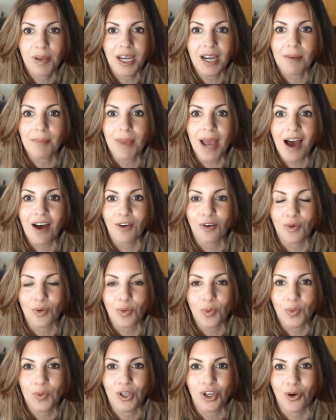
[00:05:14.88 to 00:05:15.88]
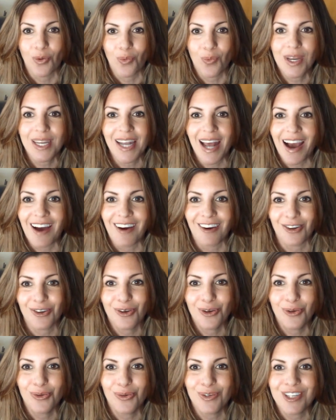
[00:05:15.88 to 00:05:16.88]
pick them out? You know, weed out
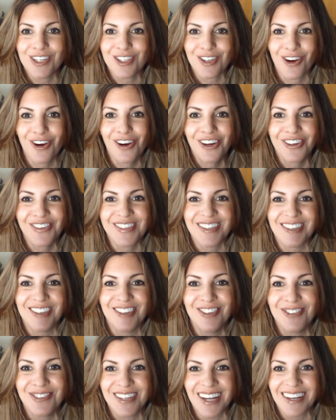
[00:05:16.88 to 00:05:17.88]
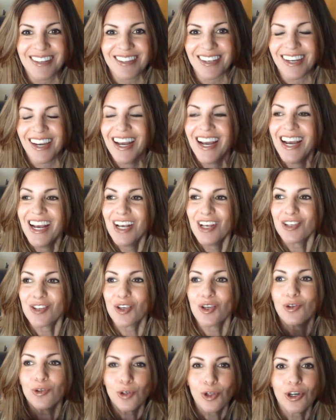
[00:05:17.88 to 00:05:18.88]
who deserves and who doesn't.
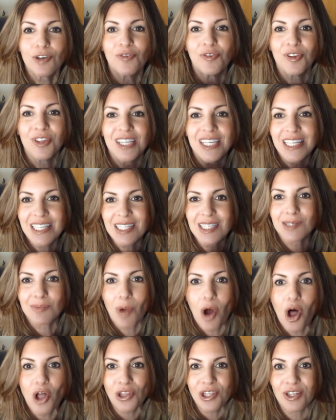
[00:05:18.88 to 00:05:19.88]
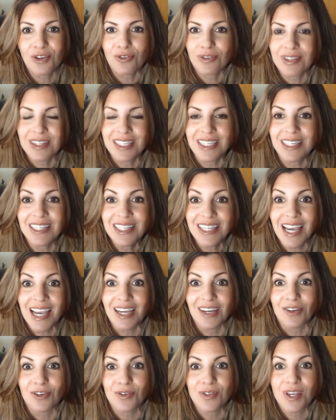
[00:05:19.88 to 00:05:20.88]
So you look for these small little
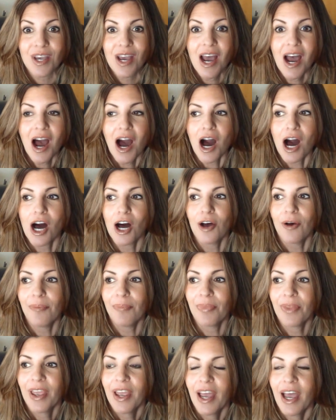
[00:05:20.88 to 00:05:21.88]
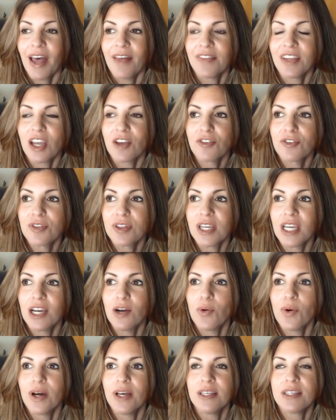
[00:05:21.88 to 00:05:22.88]
details. Um, and the other
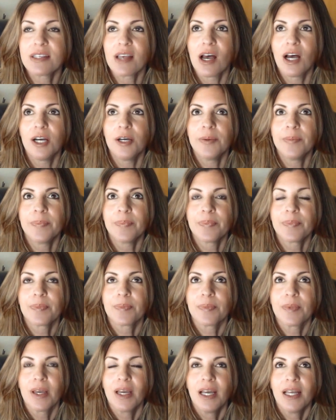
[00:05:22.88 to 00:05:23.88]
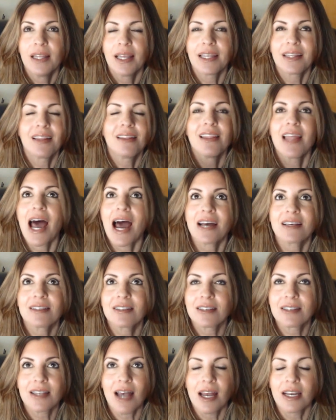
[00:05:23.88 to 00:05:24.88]
thing was. Um, like the
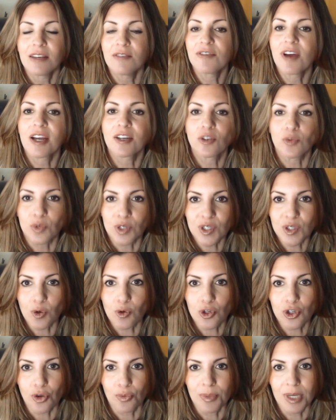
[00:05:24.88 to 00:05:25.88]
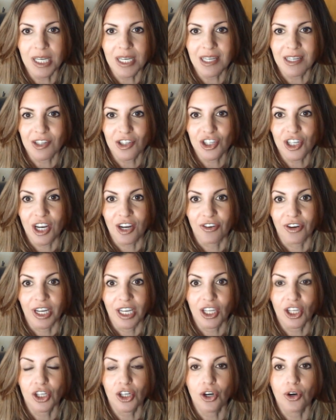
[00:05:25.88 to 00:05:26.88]
last deciding factor was social media
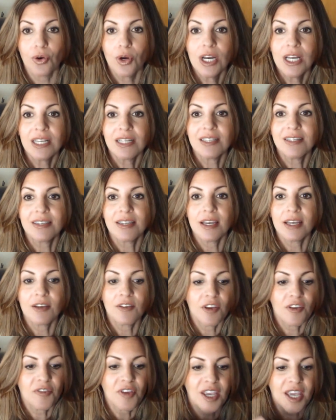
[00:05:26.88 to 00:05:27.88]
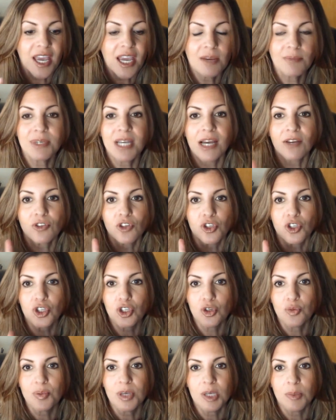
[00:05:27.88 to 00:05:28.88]
sharing. You know, if it came down to
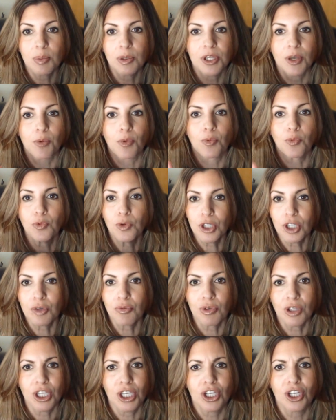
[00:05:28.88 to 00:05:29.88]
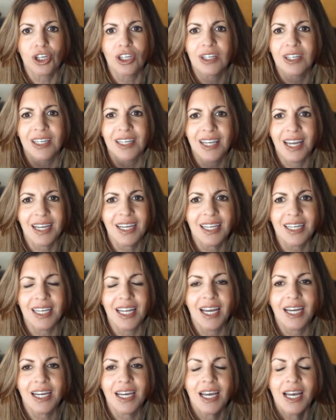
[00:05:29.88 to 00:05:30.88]
two people that were really, really good neck and
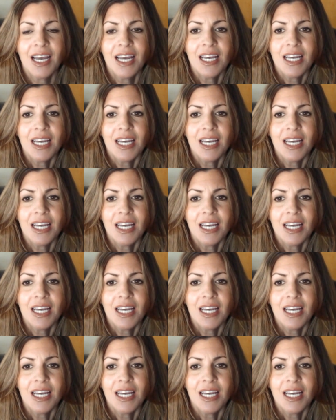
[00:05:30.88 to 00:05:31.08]
neck,